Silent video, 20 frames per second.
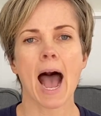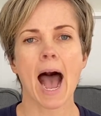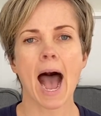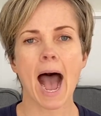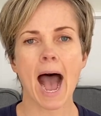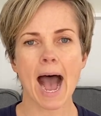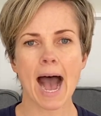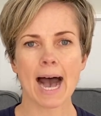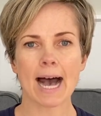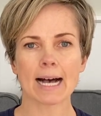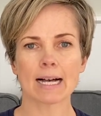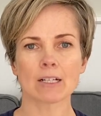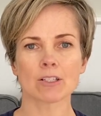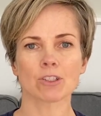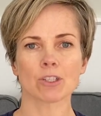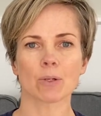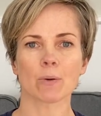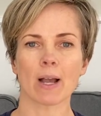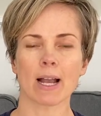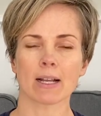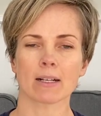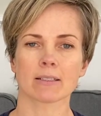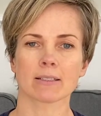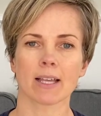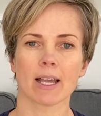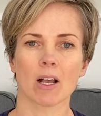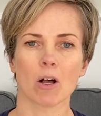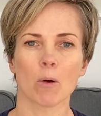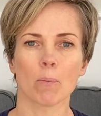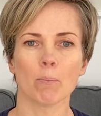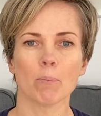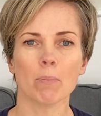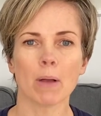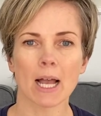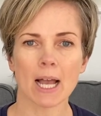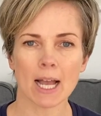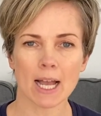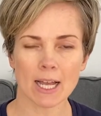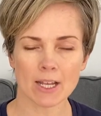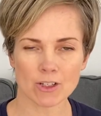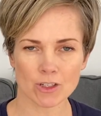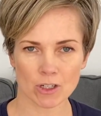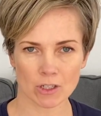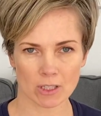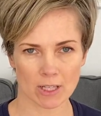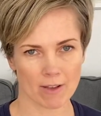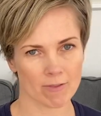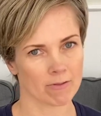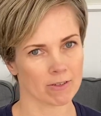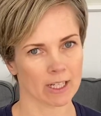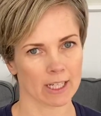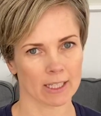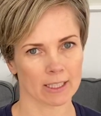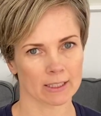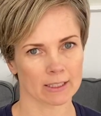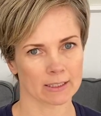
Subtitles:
As you exhale, bend your left knee.